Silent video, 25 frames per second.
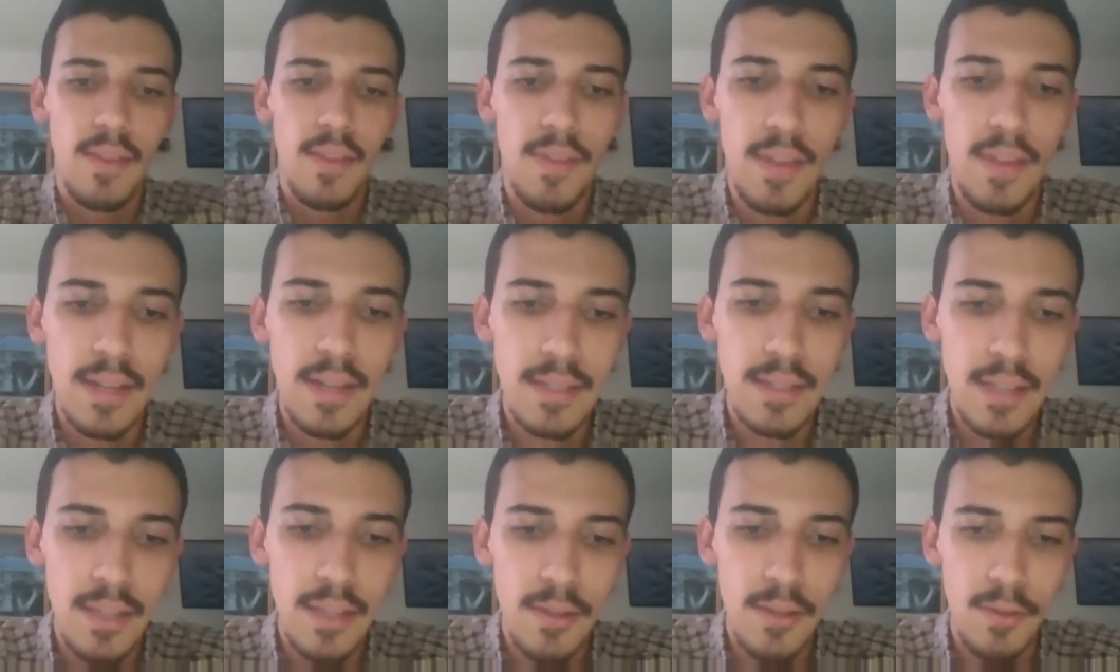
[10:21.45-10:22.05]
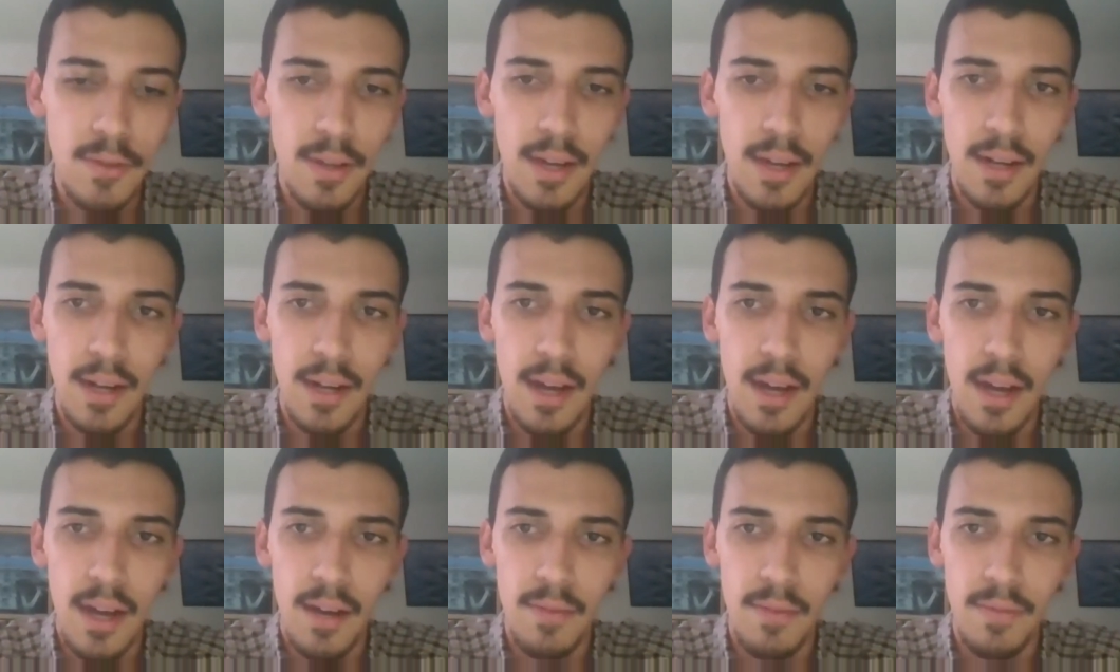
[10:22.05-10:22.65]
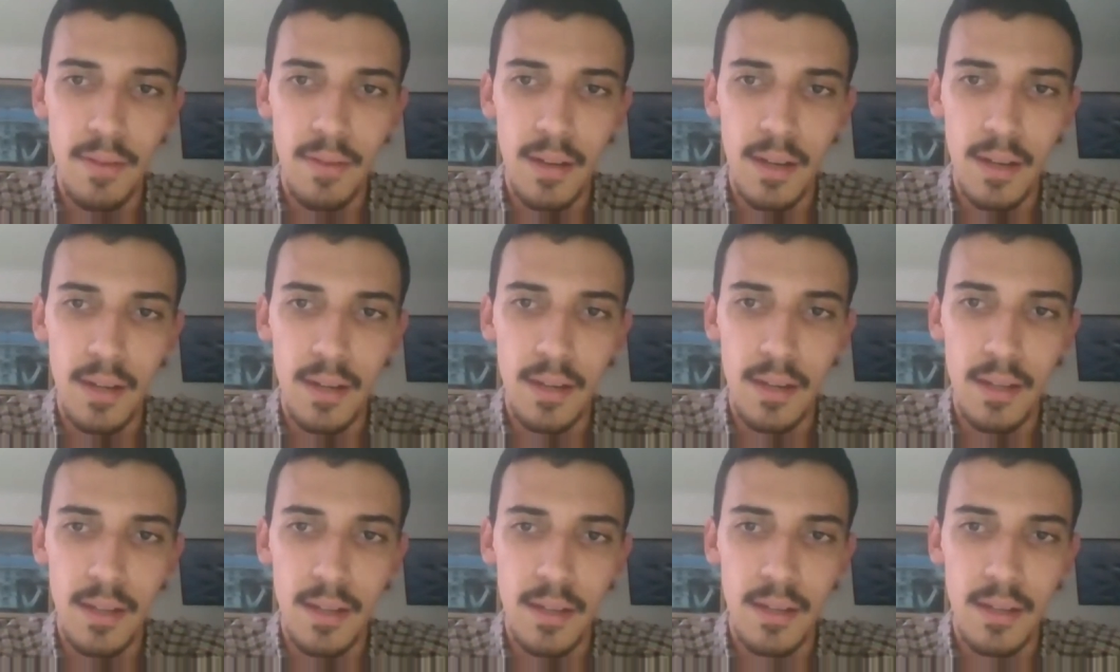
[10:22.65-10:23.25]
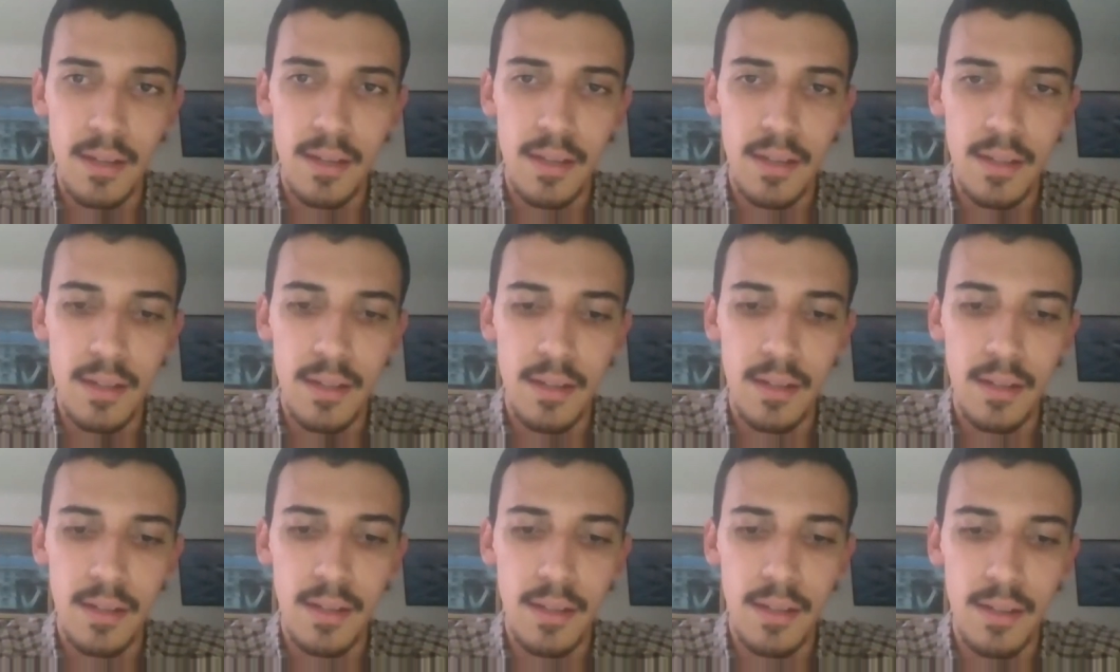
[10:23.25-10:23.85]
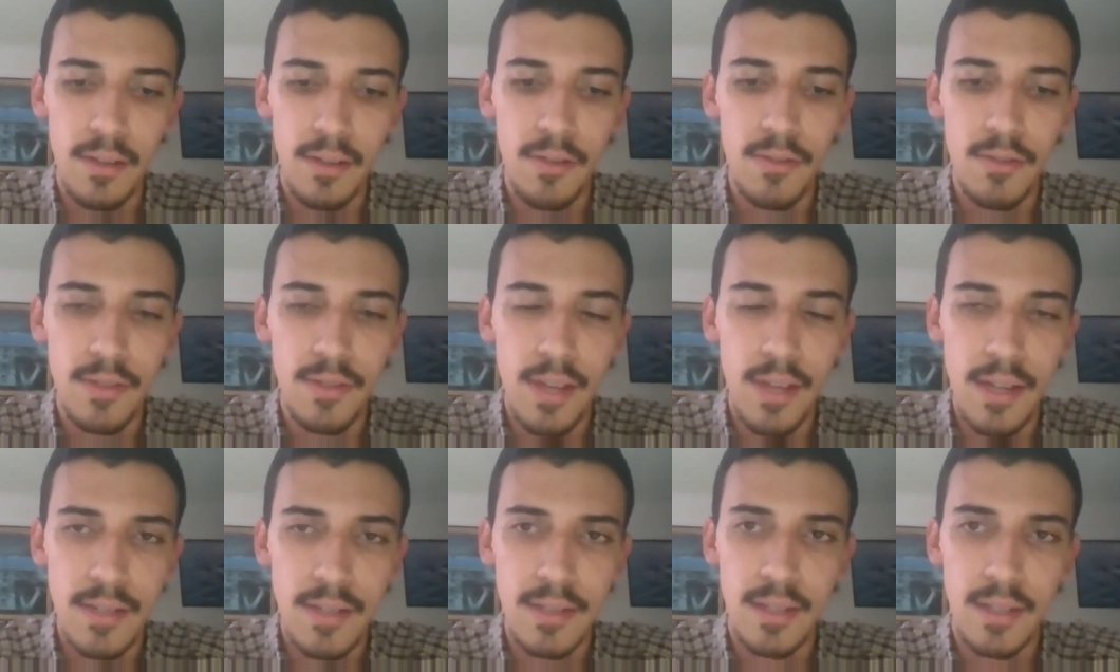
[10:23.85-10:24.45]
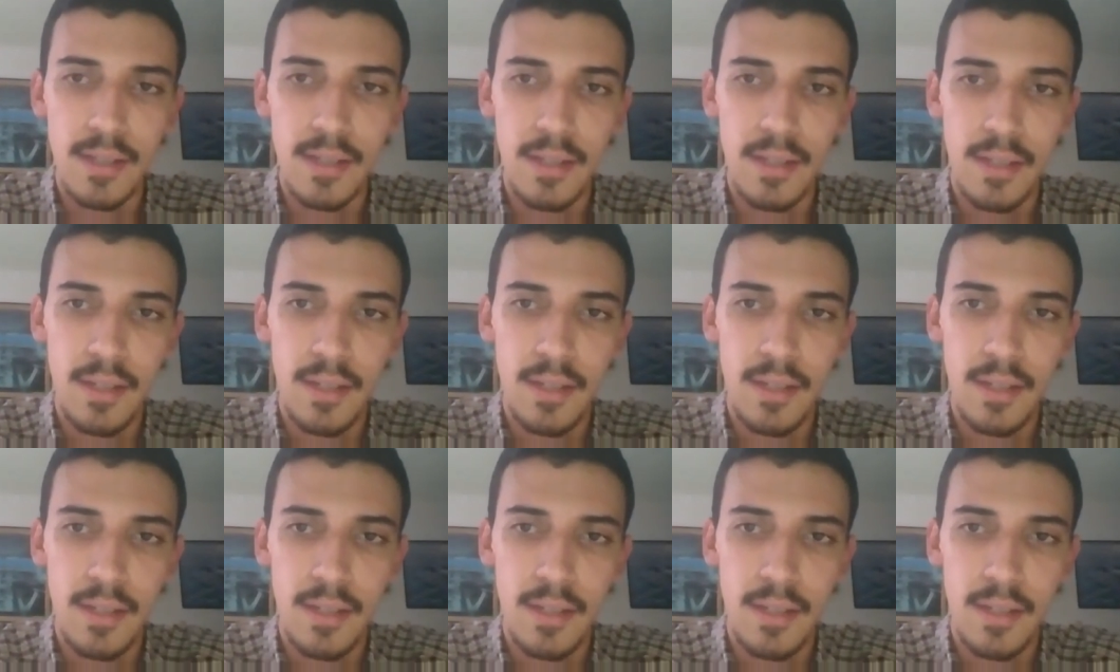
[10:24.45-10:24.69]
thing that you can have in your desk.